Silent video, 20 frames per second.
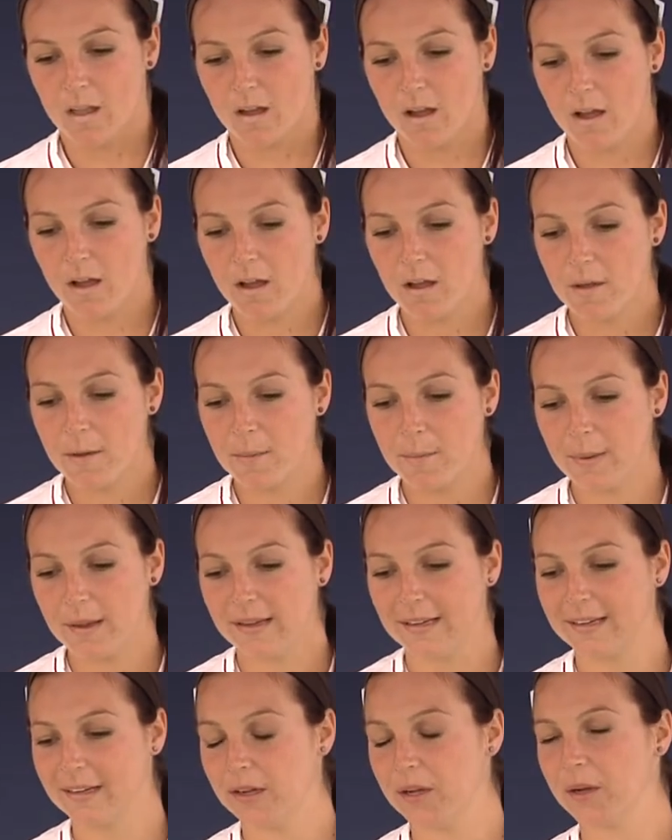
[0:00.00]

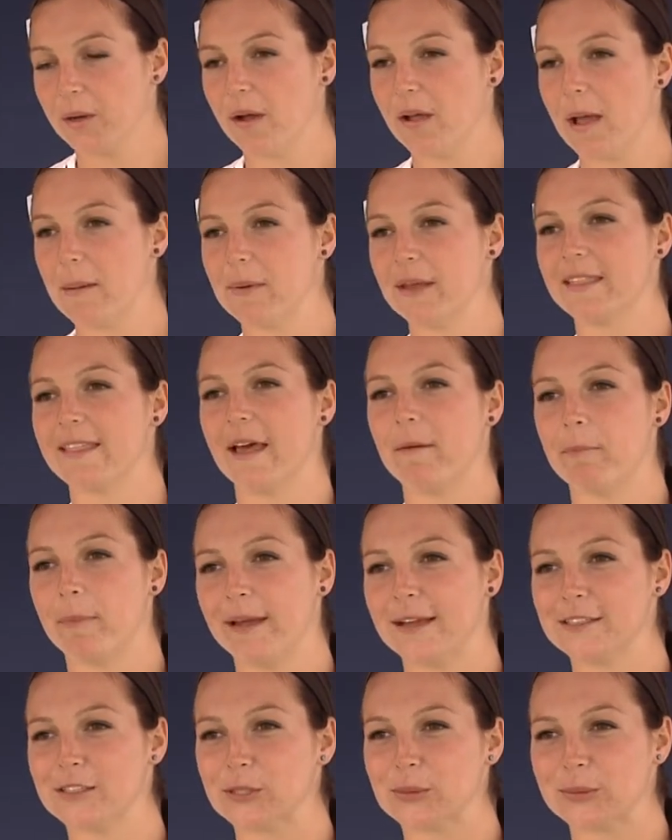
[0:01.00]
I mean, that
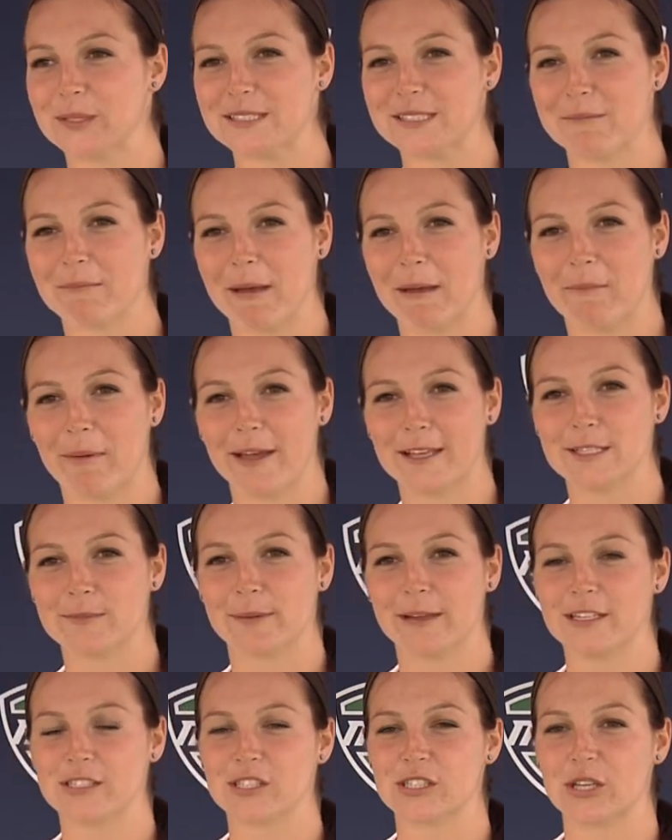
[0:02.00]
pitch wasn't my best
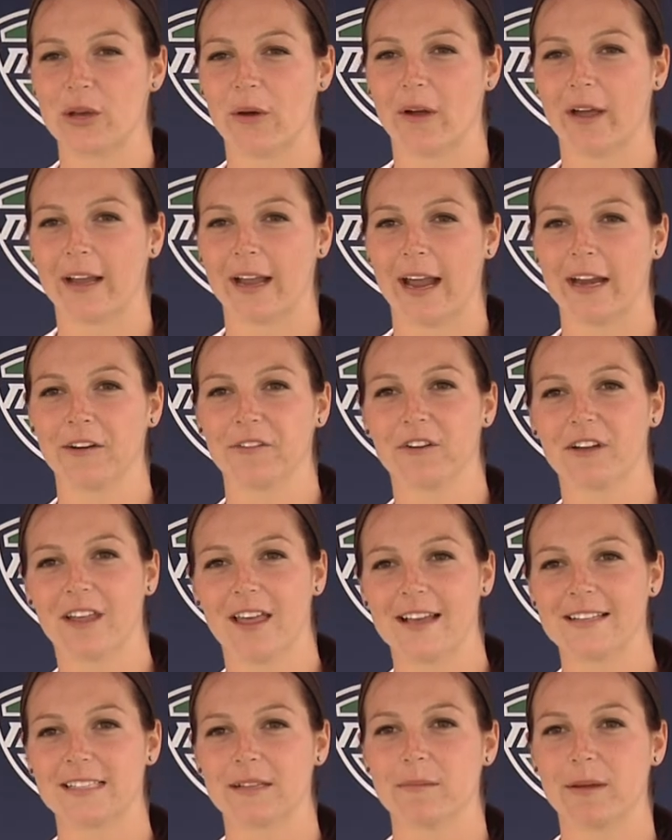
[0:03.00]
pitch, so I kind of
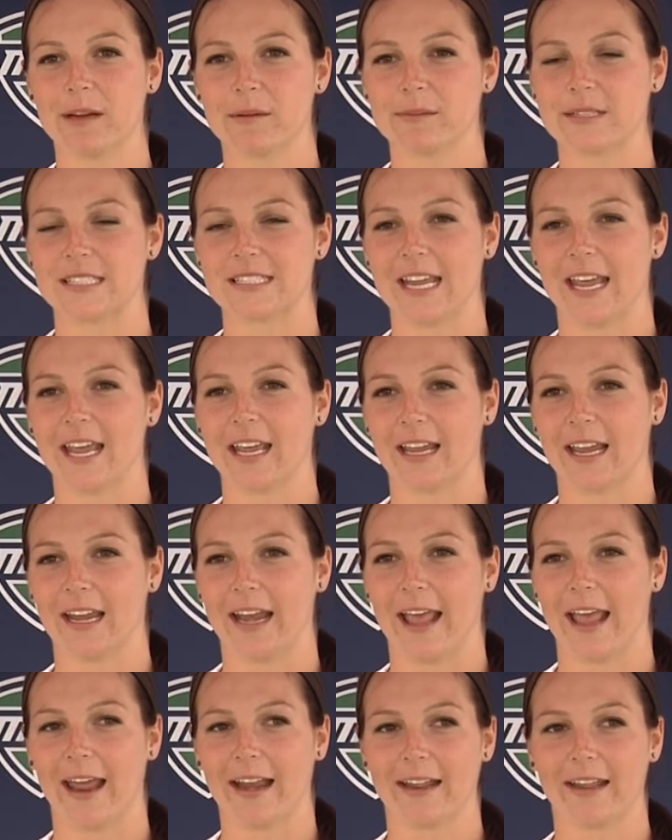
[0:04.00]
realized I made a mistake and
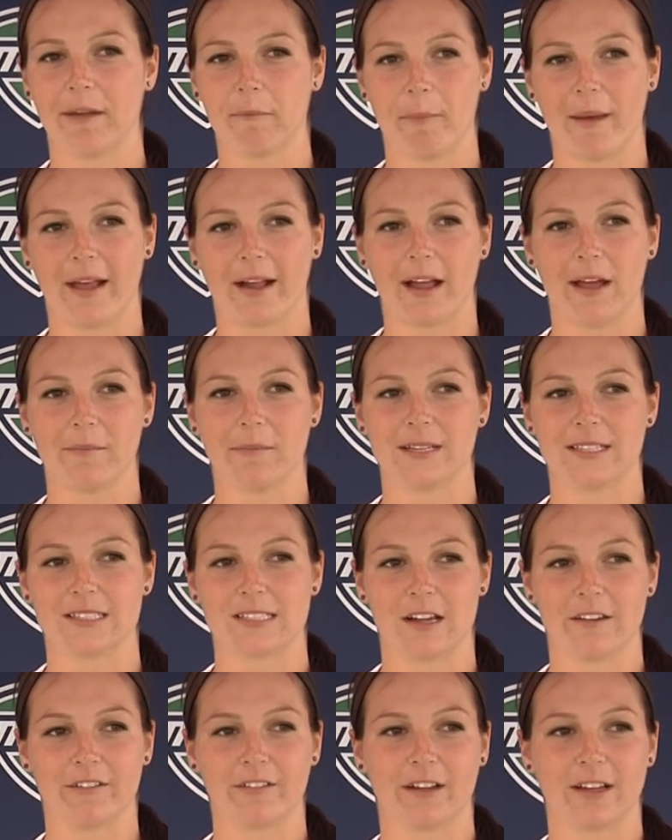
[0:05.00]
I had to get back on my
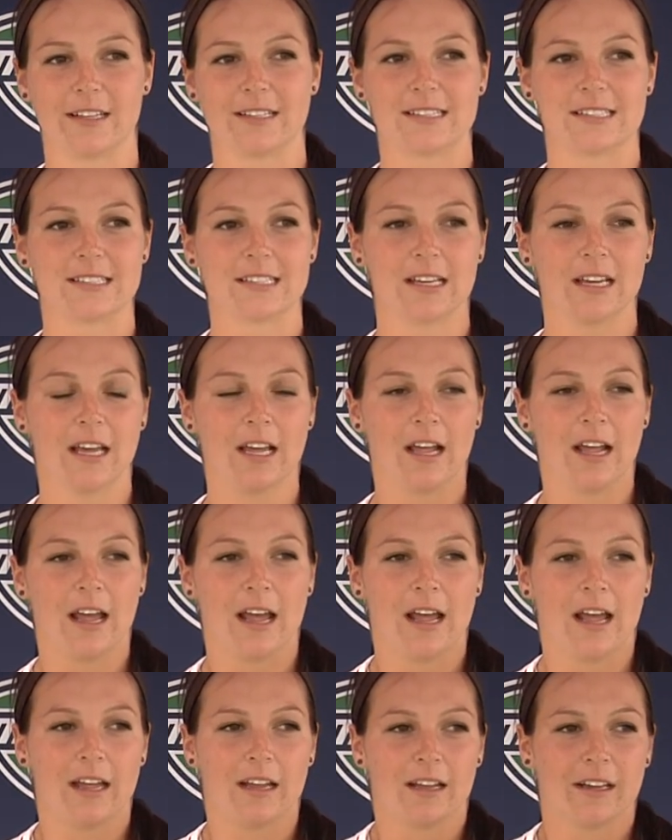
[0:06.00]
stuff because,
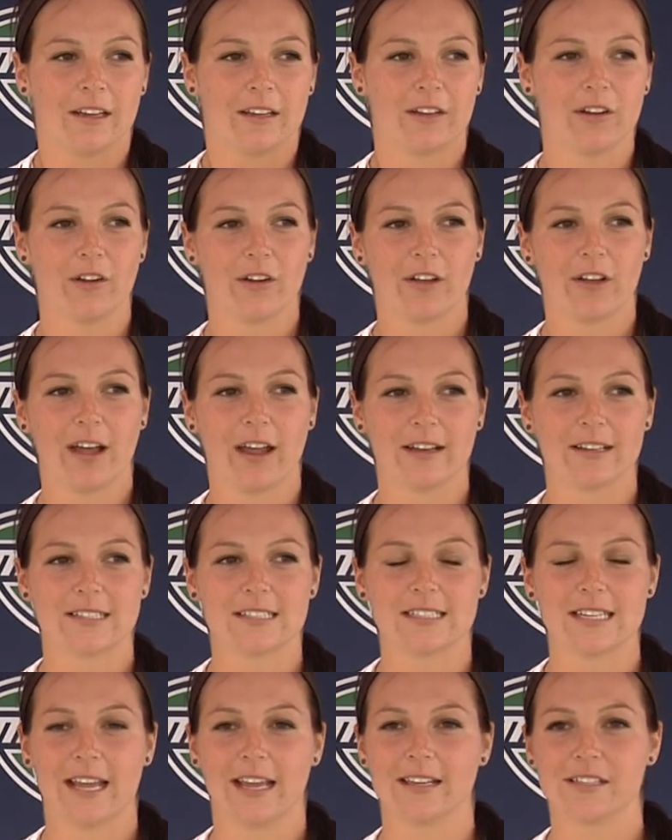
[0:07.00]
you know, you got to
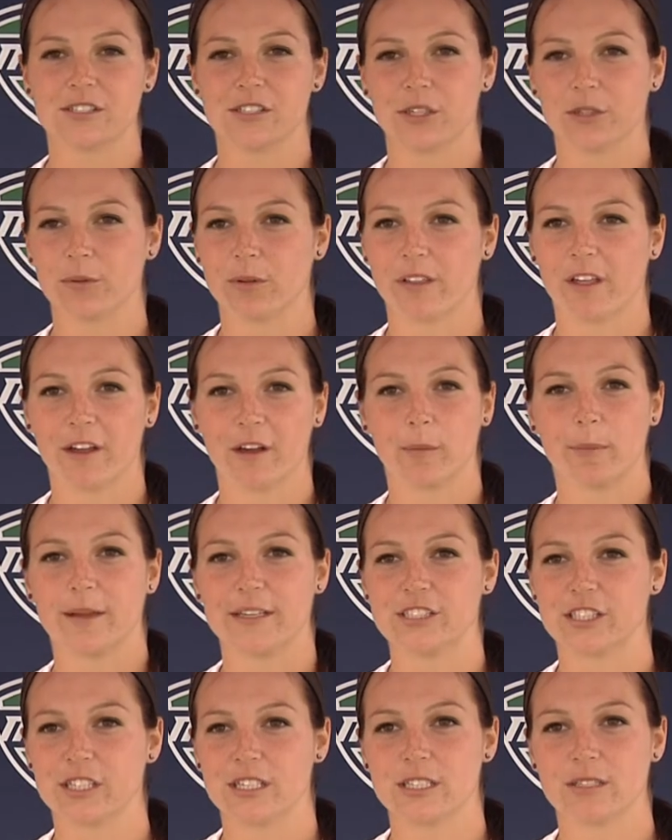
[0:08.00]
stay in tune with all your
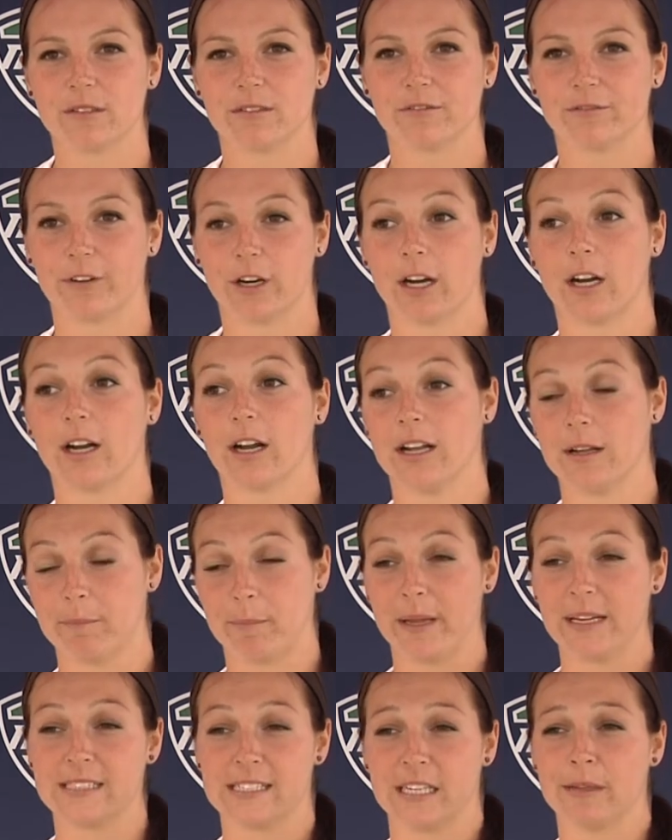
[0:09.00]
pitches for a
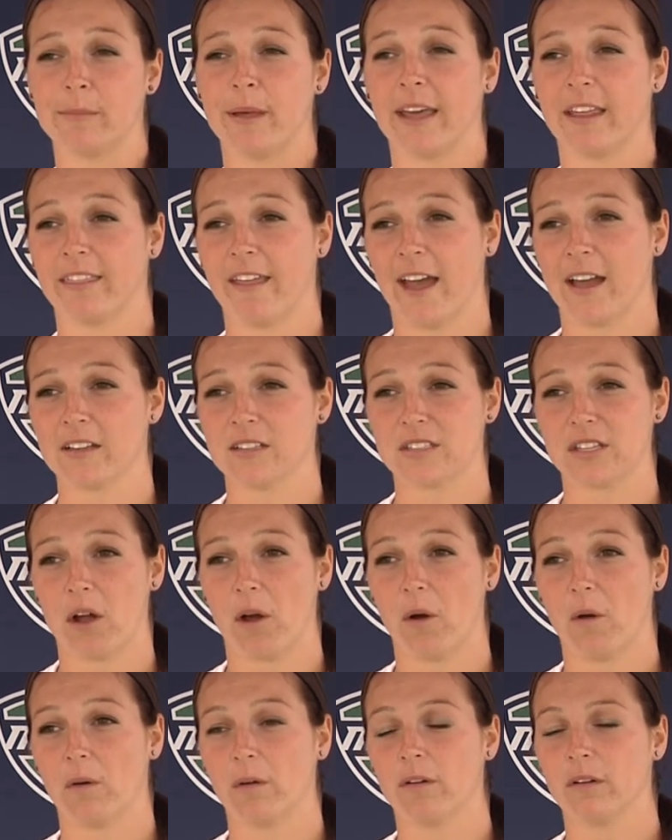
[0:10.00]
big team like that.
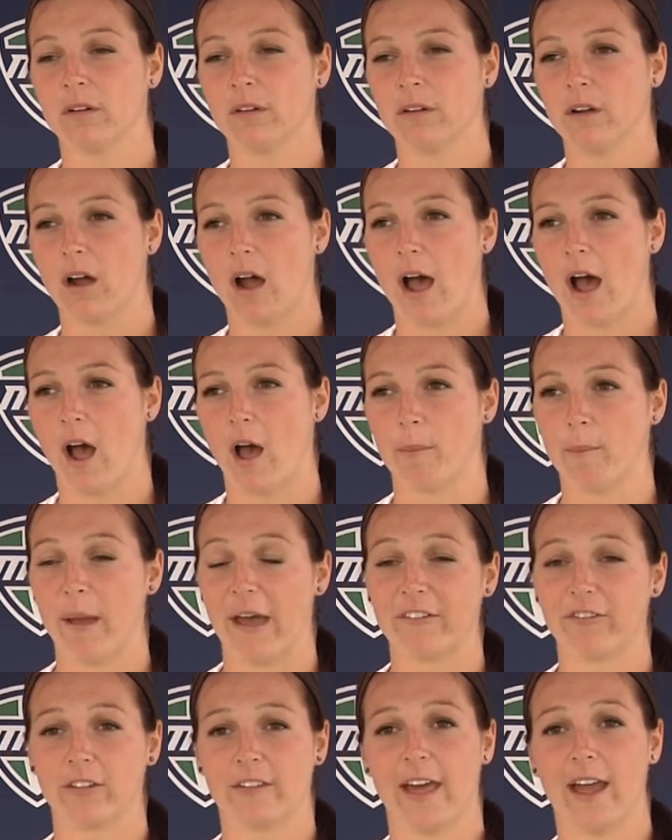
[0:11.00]
So
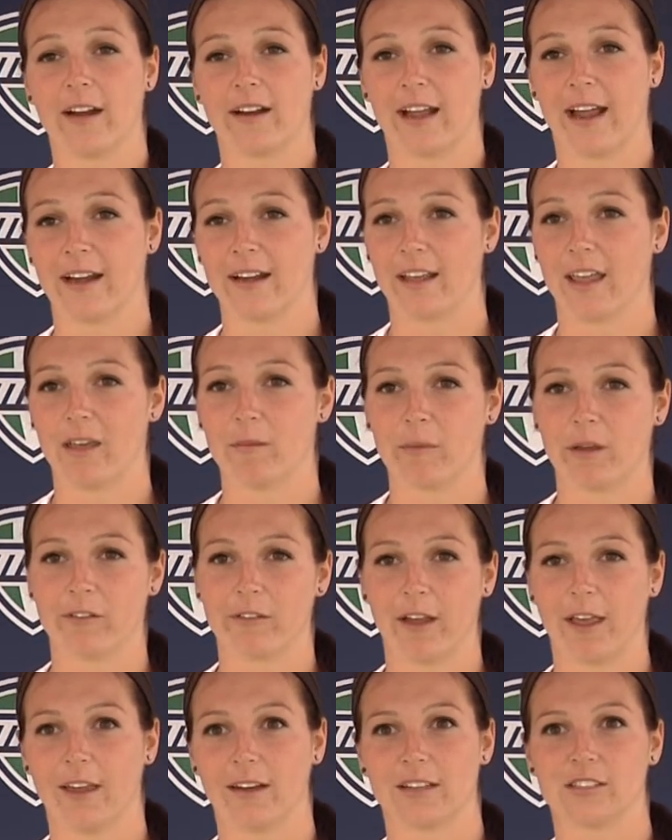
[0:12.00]
after that, it kind of gave me a
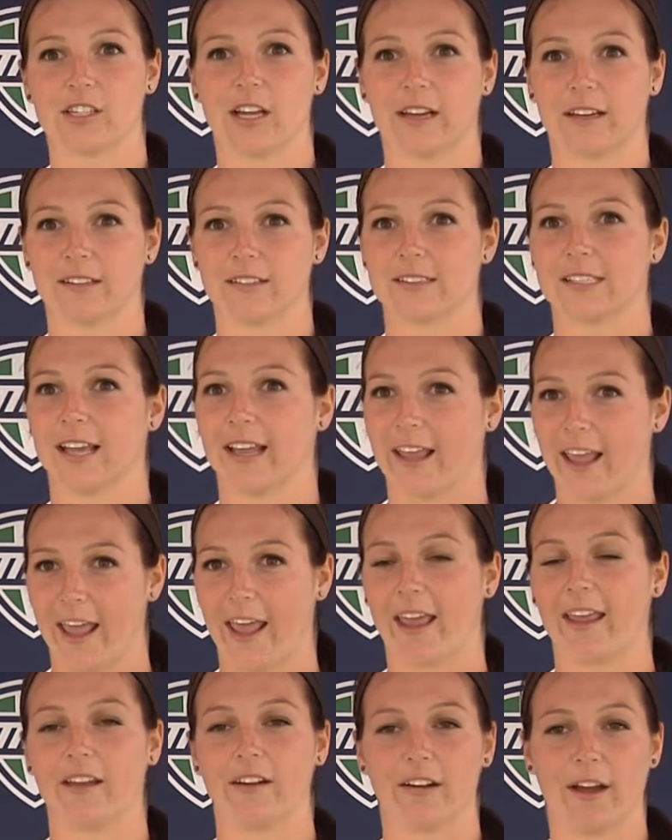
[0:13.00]
reality check and it's like,
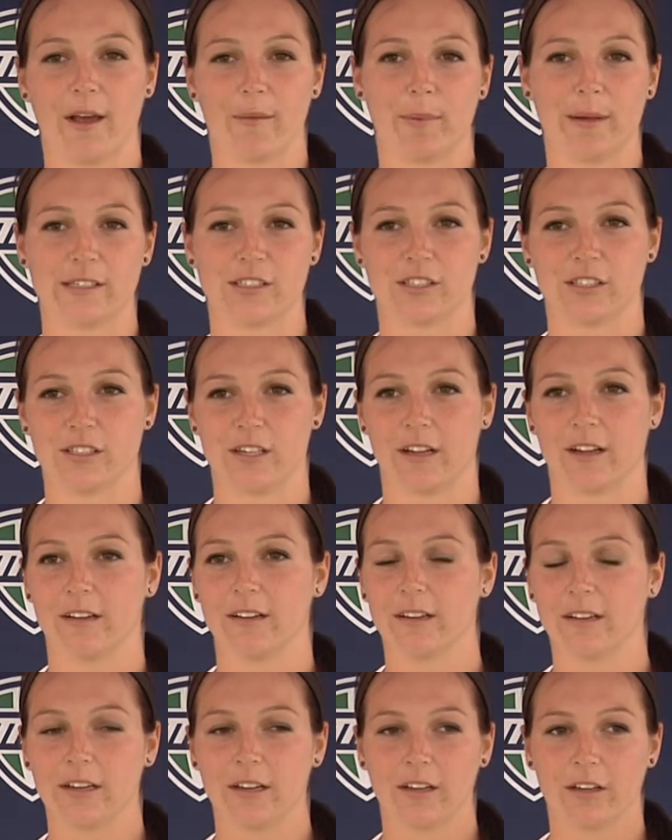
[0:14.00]
hey, you're not pitching to,
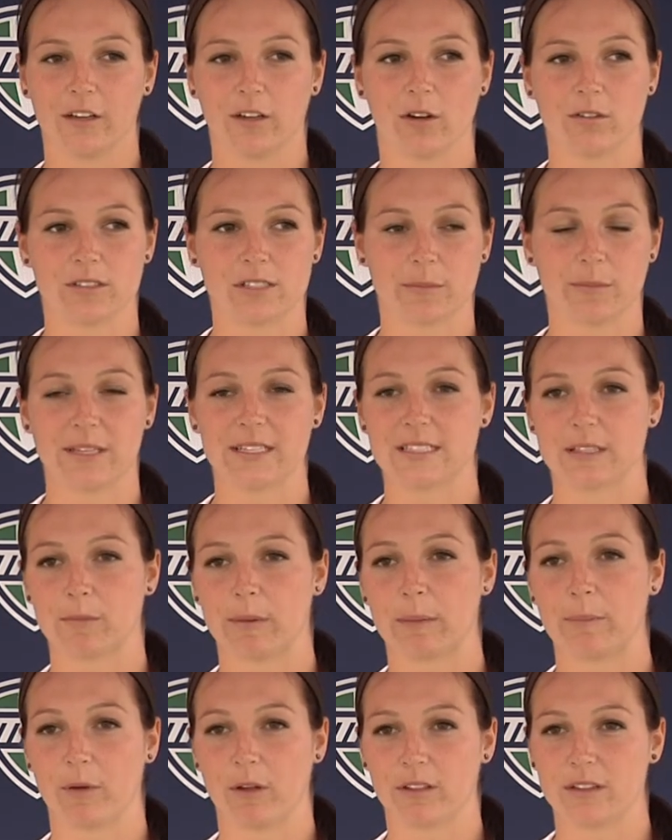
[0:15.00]
you know, some easy
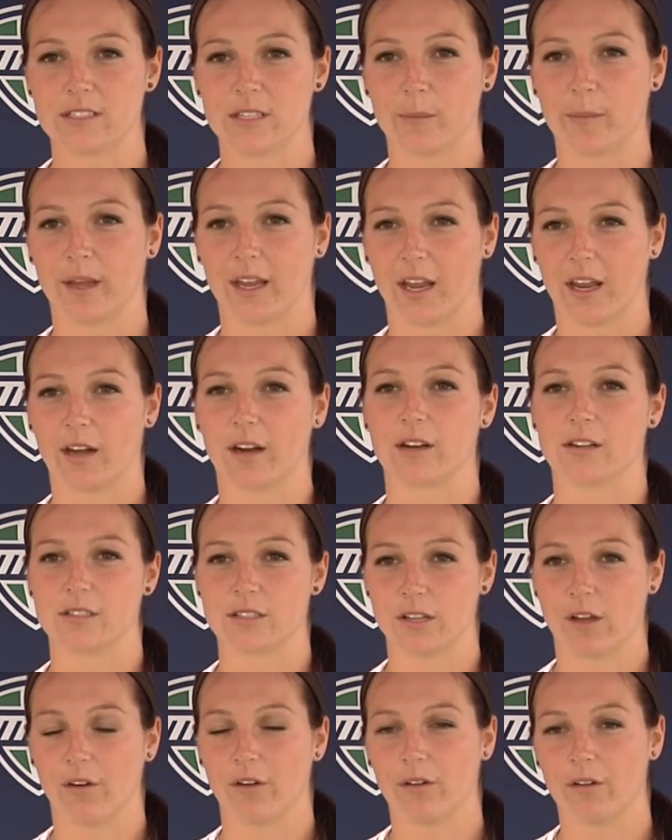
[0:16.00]
people. These are big hitters,
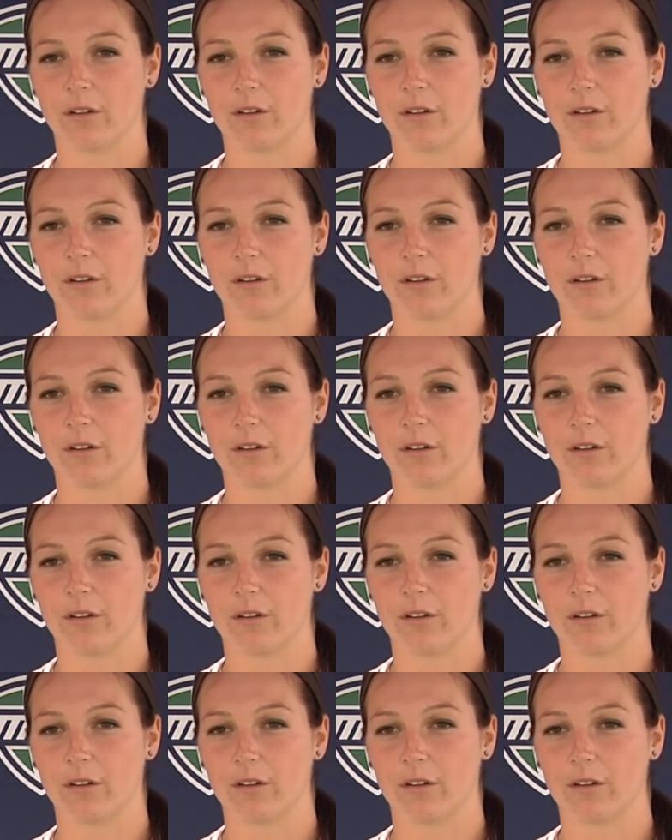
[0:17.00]
so.